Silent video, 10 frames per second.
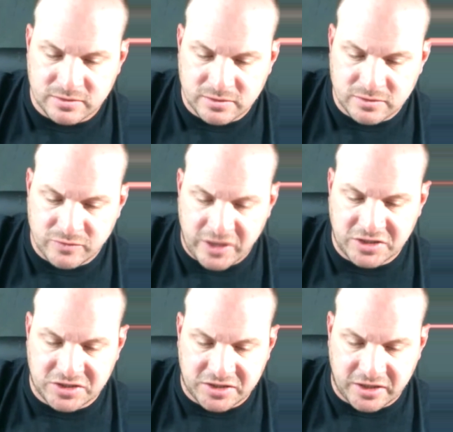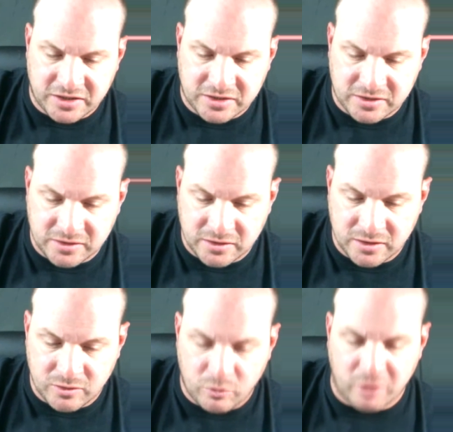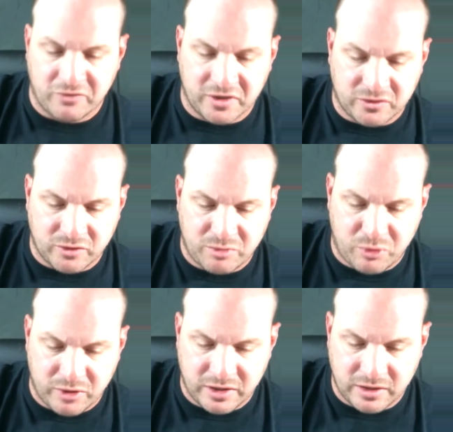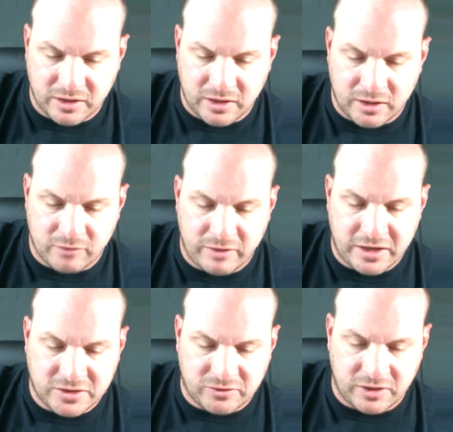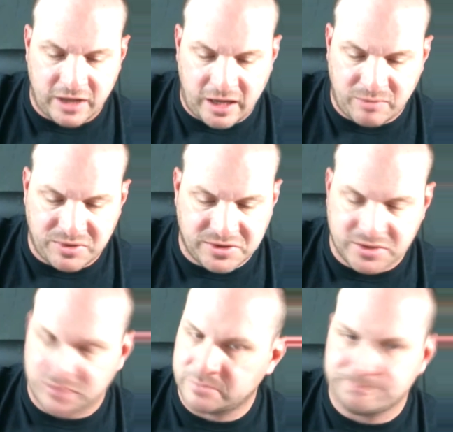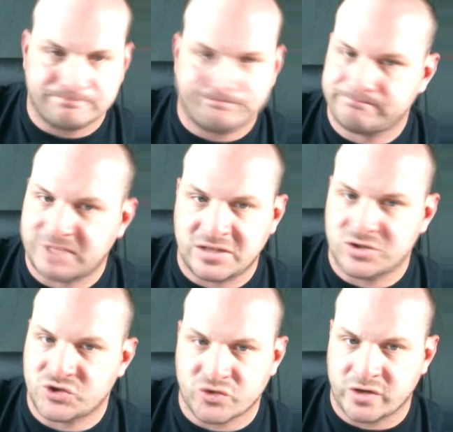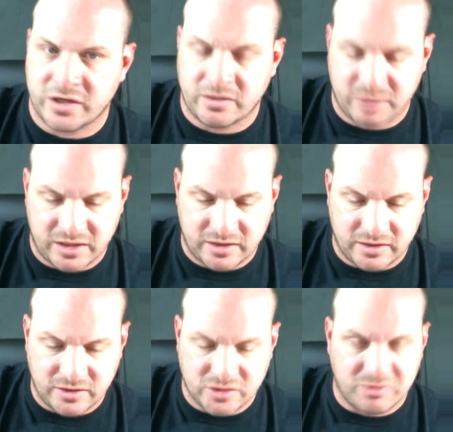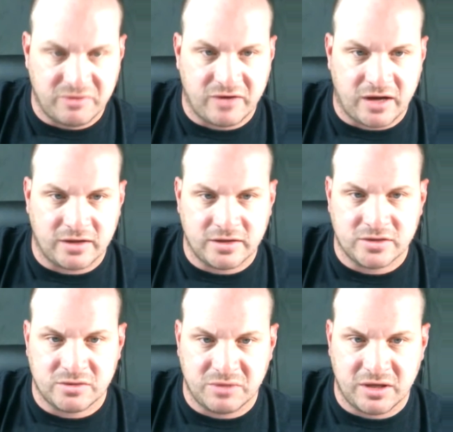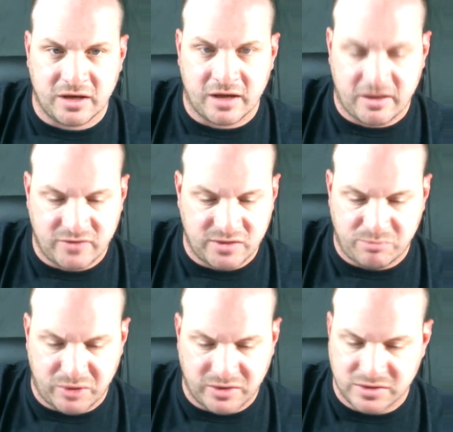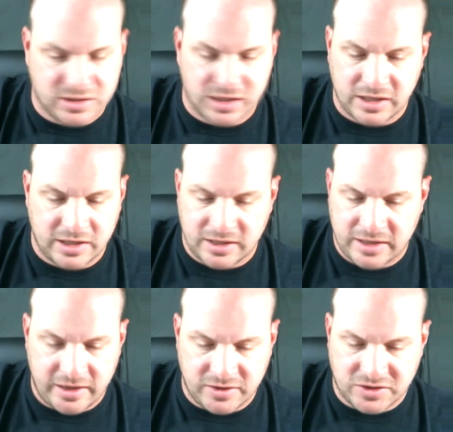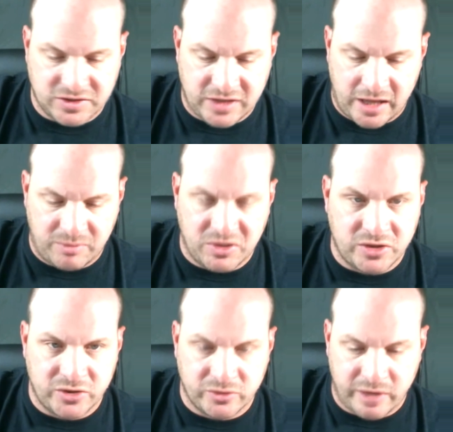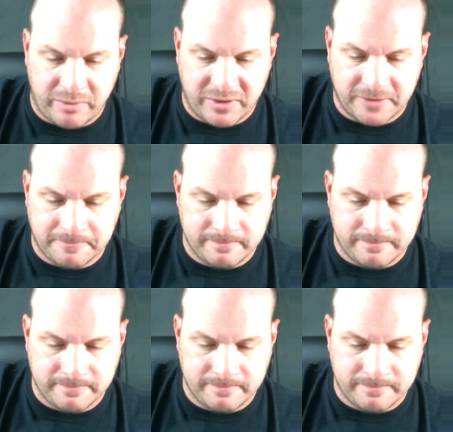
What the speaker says: Range 6, 1 victory point. Range 3, AP2. They destroyed it, man. It used to be have it burns. Now it's just AP2 weapon.